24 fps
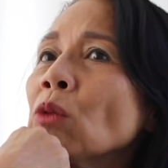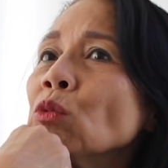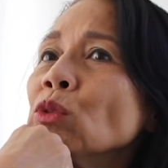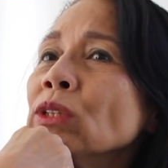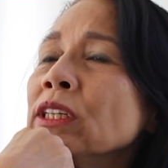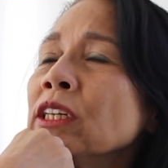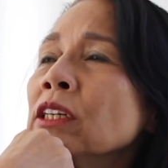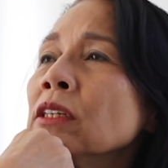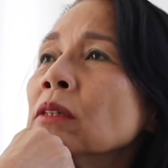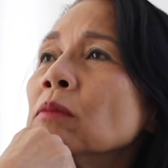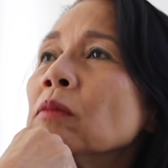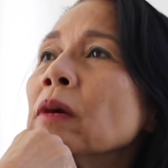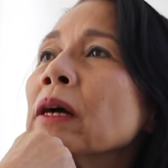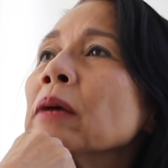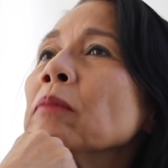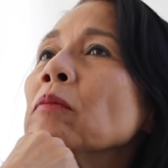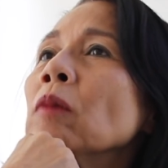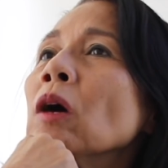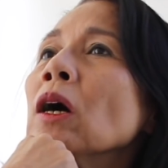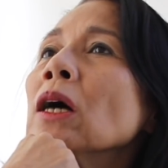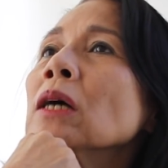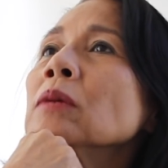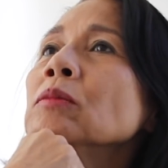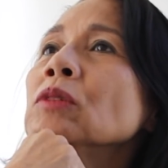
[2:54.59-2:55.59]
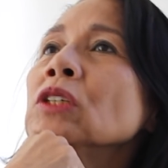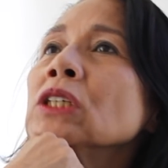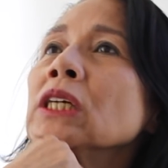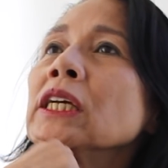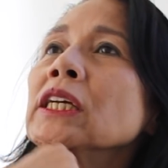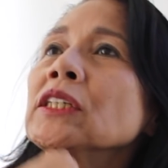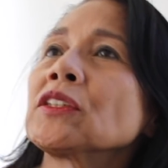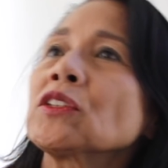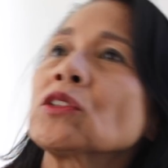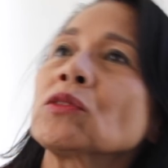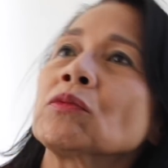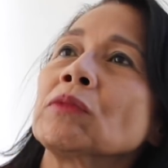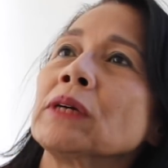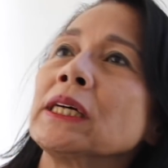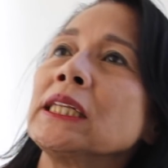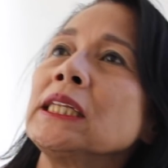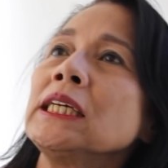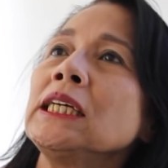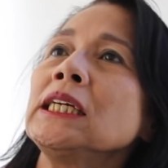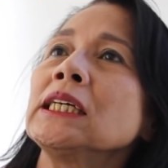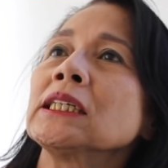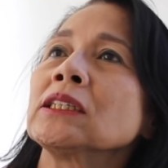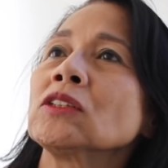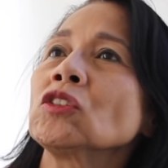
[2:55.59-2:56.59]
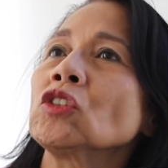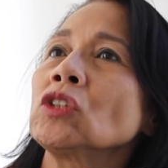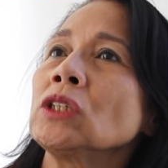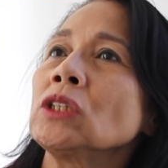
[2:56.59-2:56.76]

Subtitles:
would hear my mom. She gets ready and